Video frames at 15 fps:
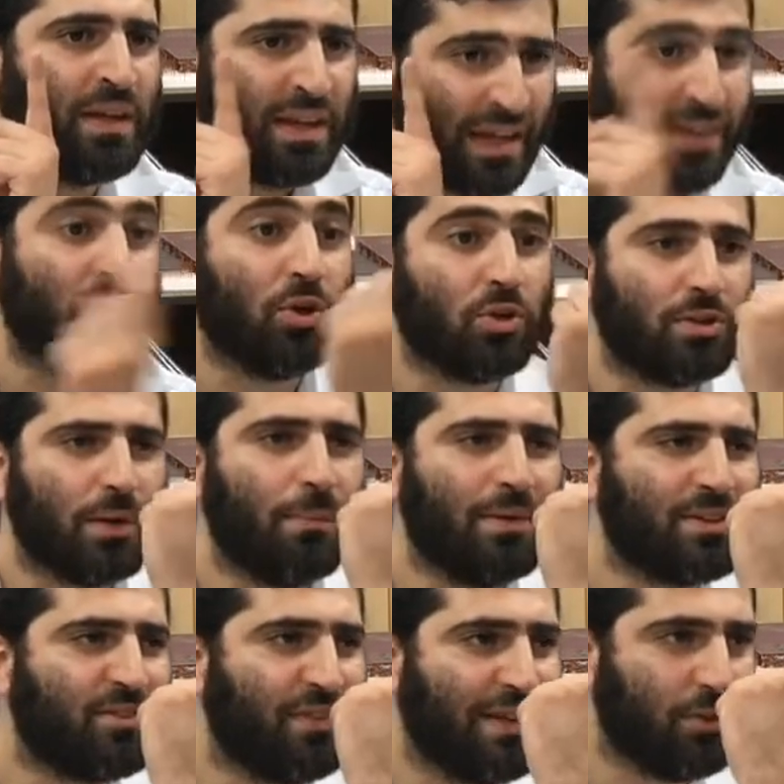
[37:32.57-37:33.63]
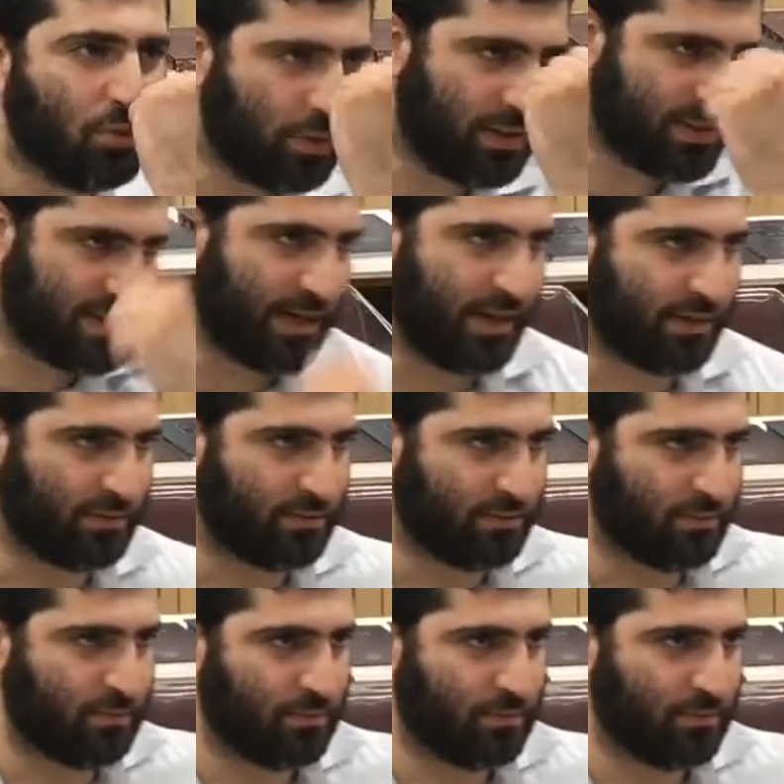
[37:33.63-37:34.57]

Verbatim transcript: He took the month of Elul inside.